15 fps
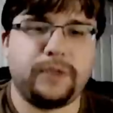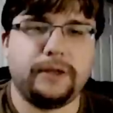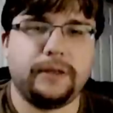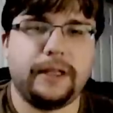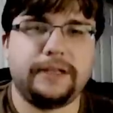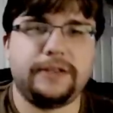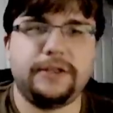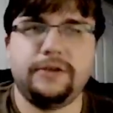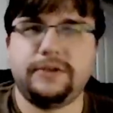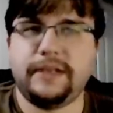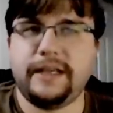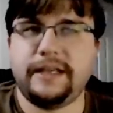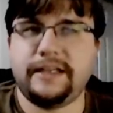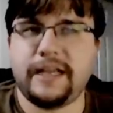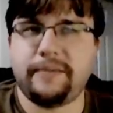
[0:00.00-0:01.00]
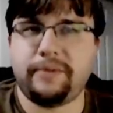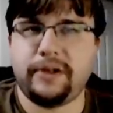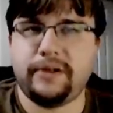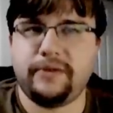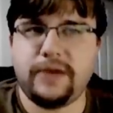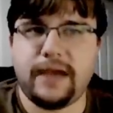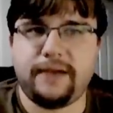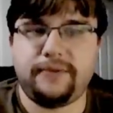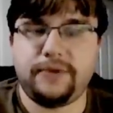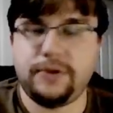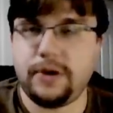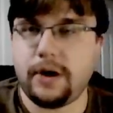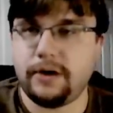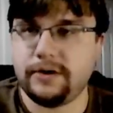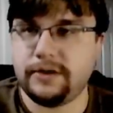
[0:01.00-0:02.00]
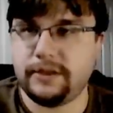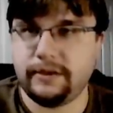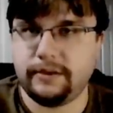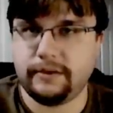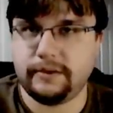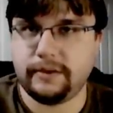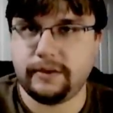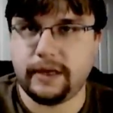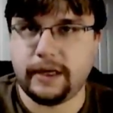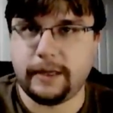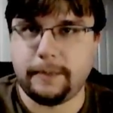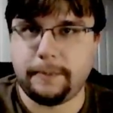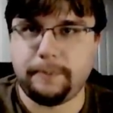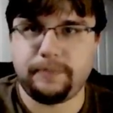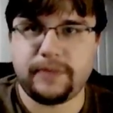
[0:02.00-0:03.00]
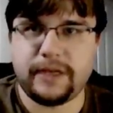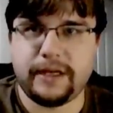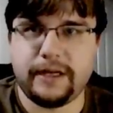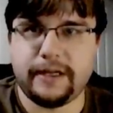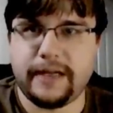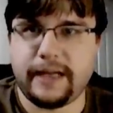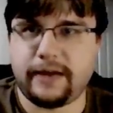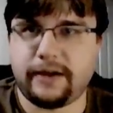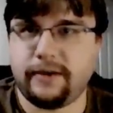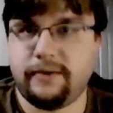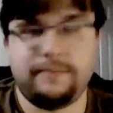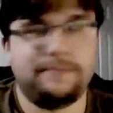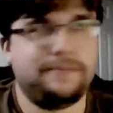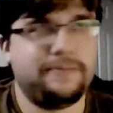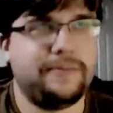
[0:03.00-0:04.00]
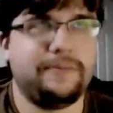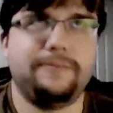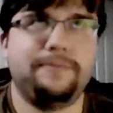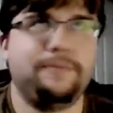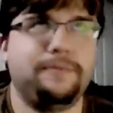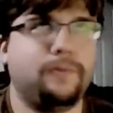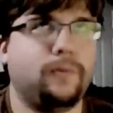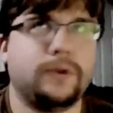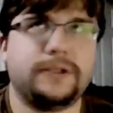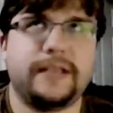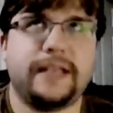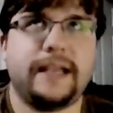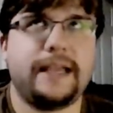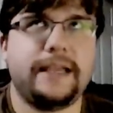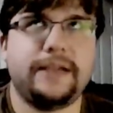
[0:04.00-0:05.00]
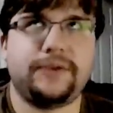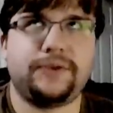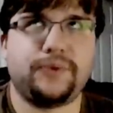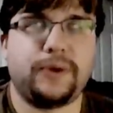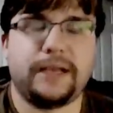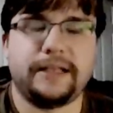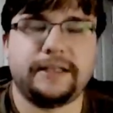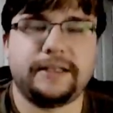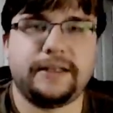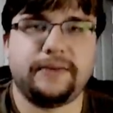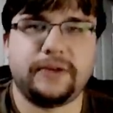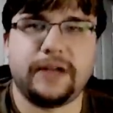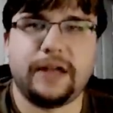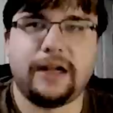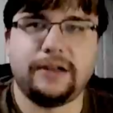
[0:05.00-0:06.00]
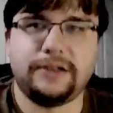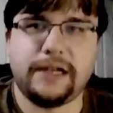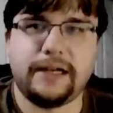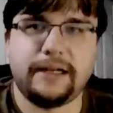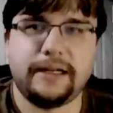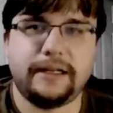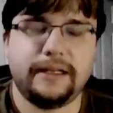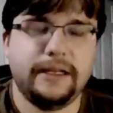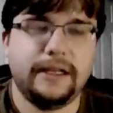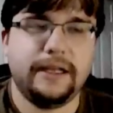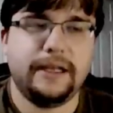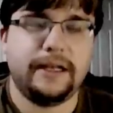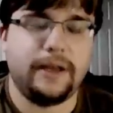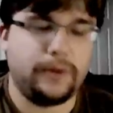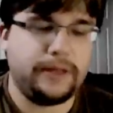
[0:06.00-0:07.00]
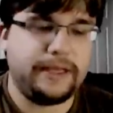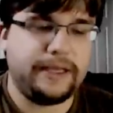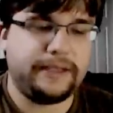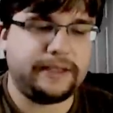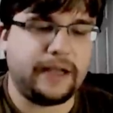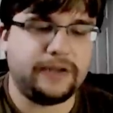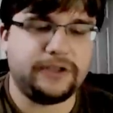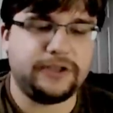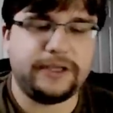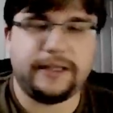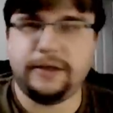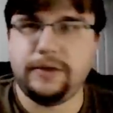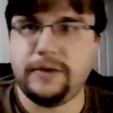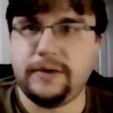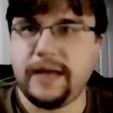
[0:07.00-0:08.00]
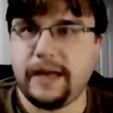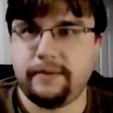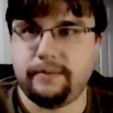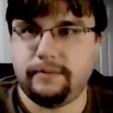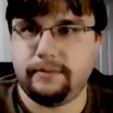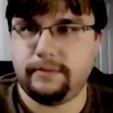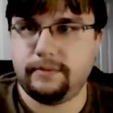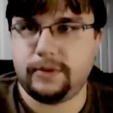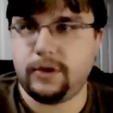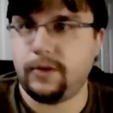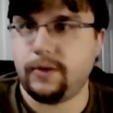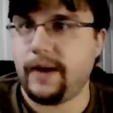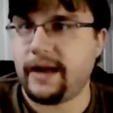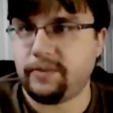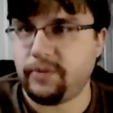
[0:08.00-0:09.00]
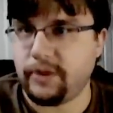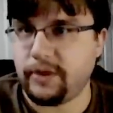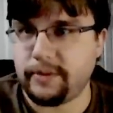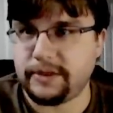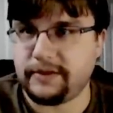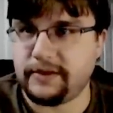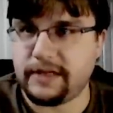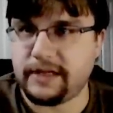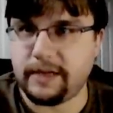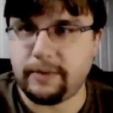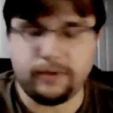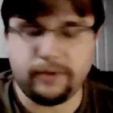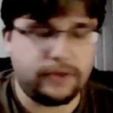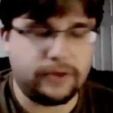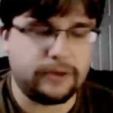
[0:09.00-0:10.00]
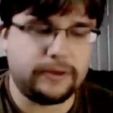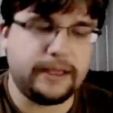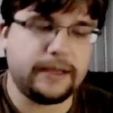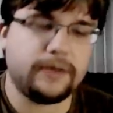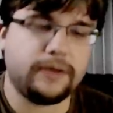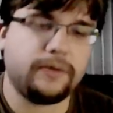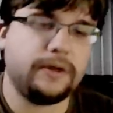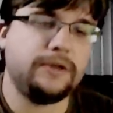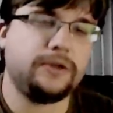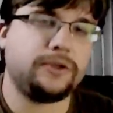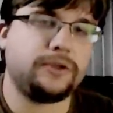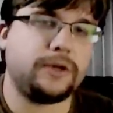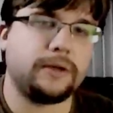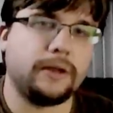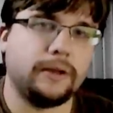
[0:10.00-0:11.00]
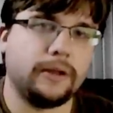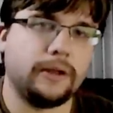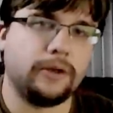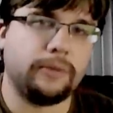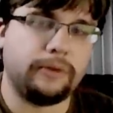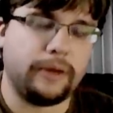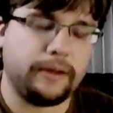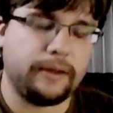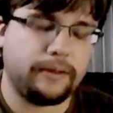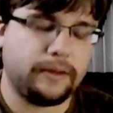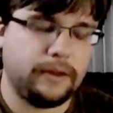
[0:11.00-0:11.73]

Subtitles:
Let's use the example of you have two cards in the deck. We'll say each one has a different kanji. Now one of these kanji that you get correct pretty much every time you review it, and the other one you struggle a little bit with.